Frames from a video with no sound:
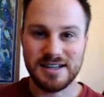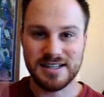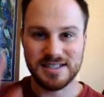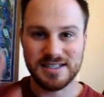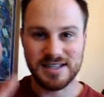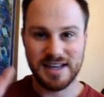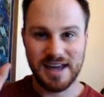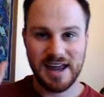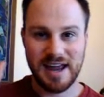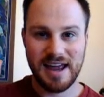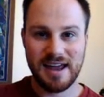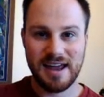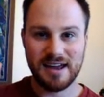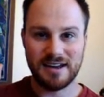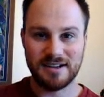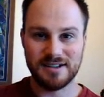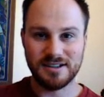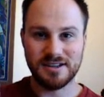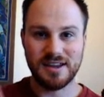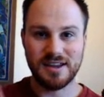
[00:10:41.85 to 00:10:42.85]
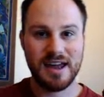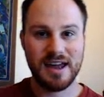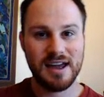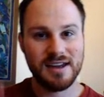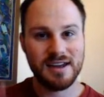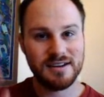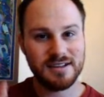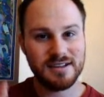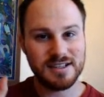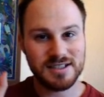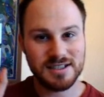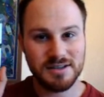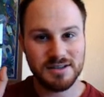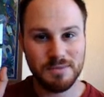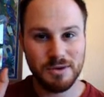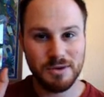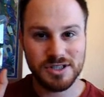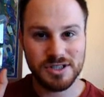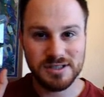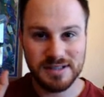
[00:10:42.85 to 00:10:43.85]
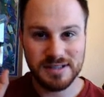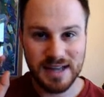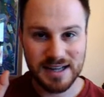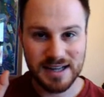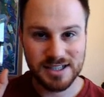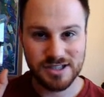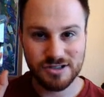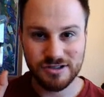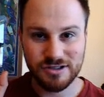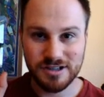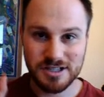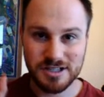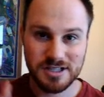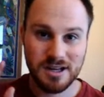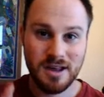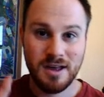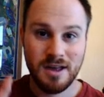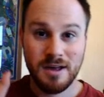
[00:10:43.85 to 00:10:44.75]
is the hand is the most dexterous